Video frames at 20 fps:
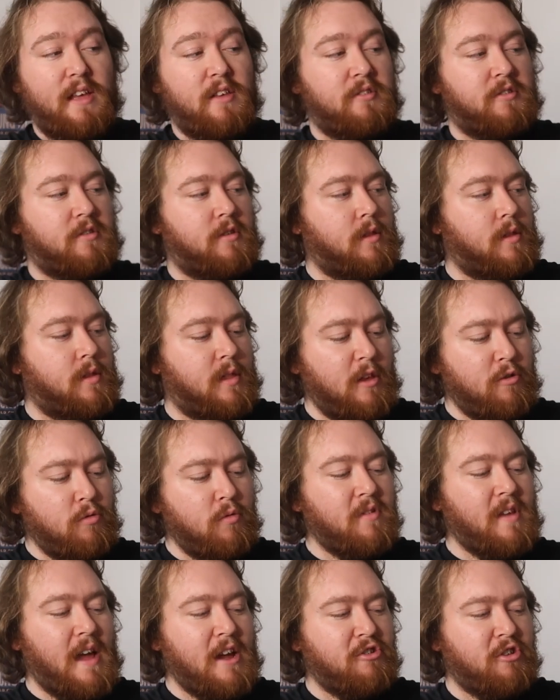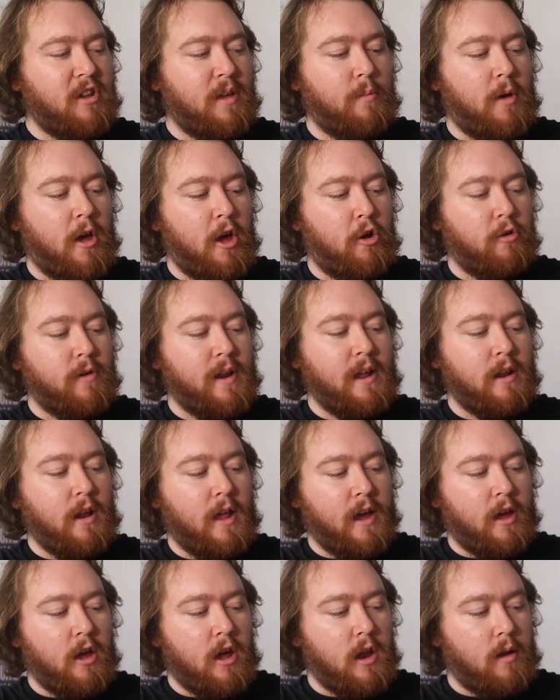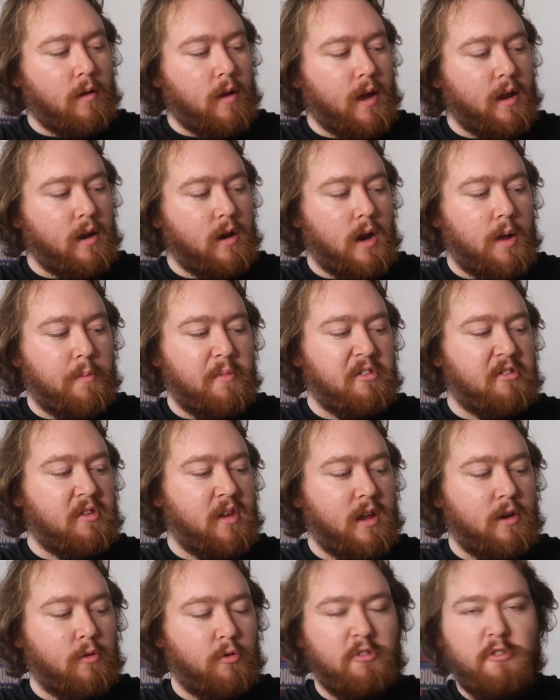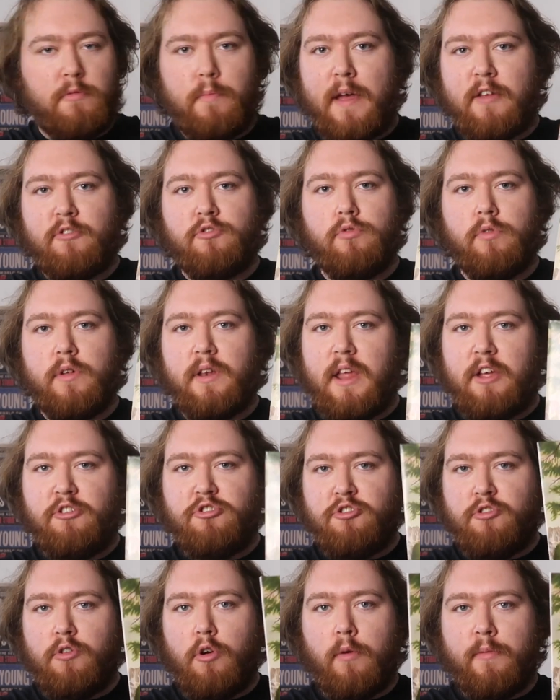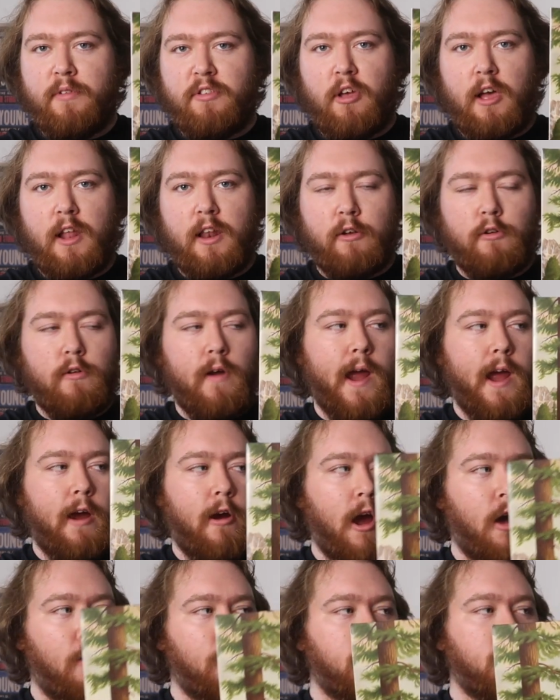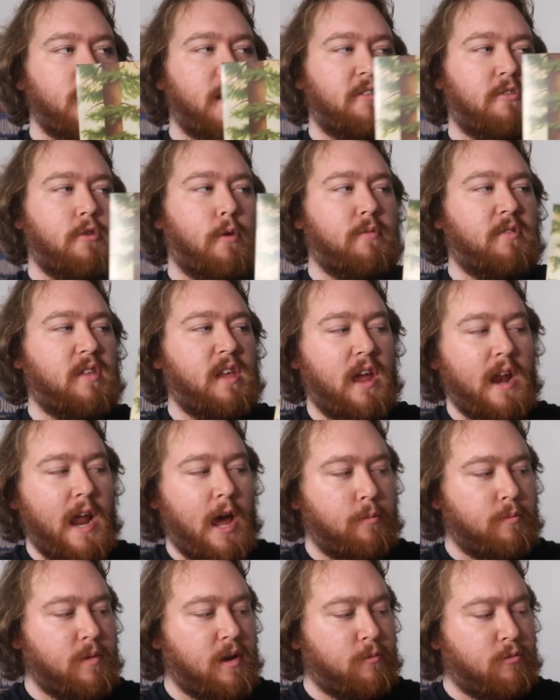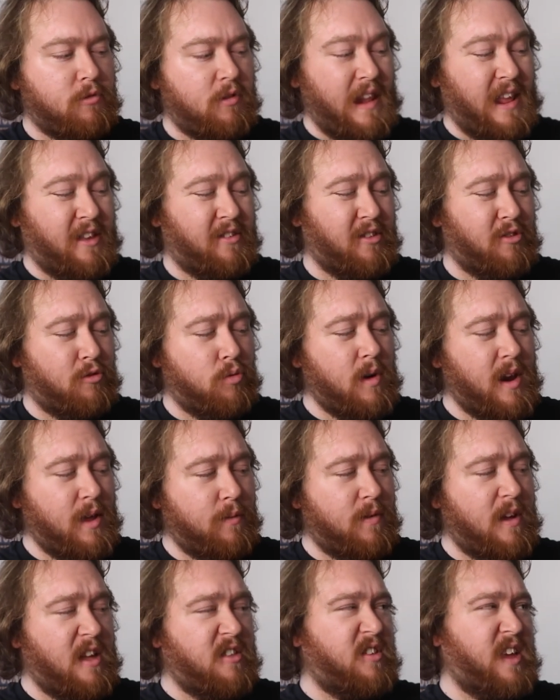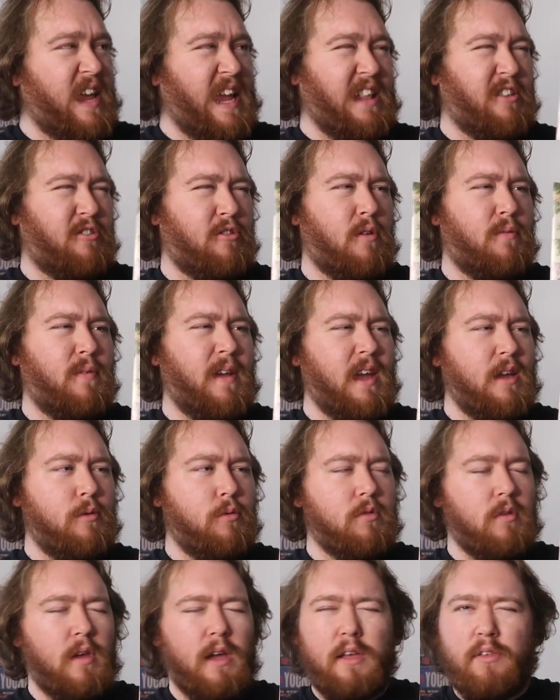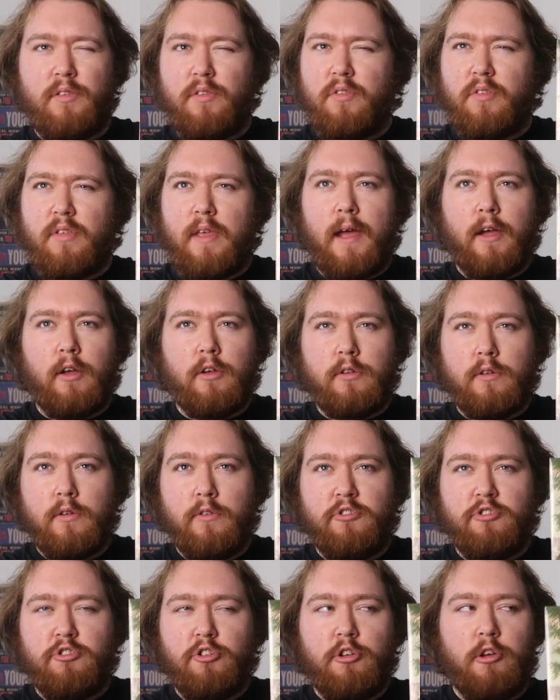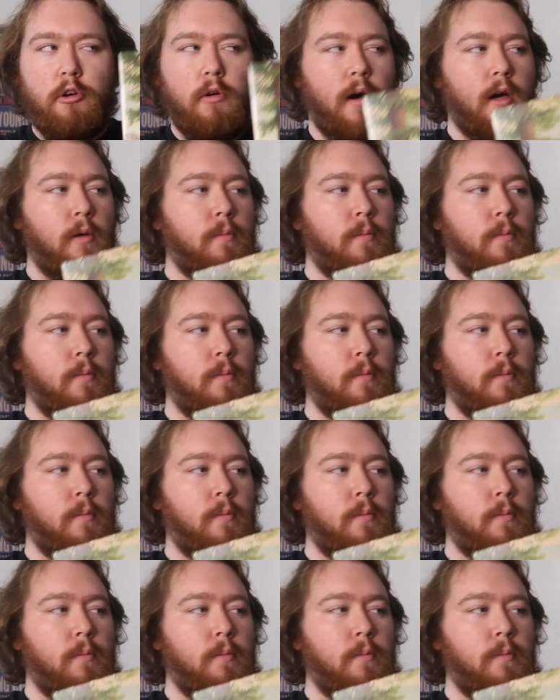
is, this one's actually my only like kind of like limited or special edition of the Tyler Creator album. This is obviously an album that was released in 2013, so I think it was like his second studio